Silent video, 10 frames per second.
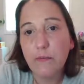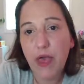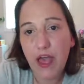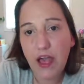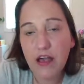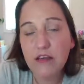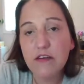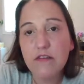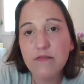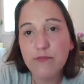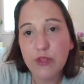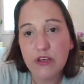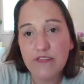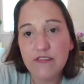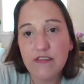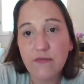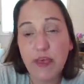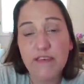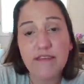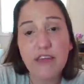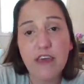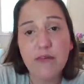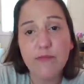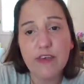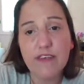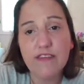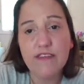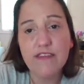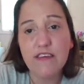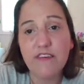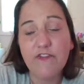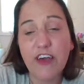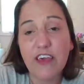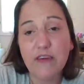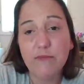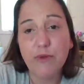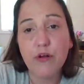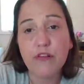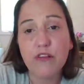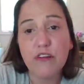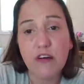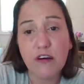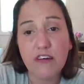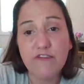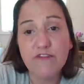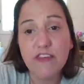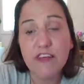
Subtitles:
pack plus the base game and see if I can pull it off.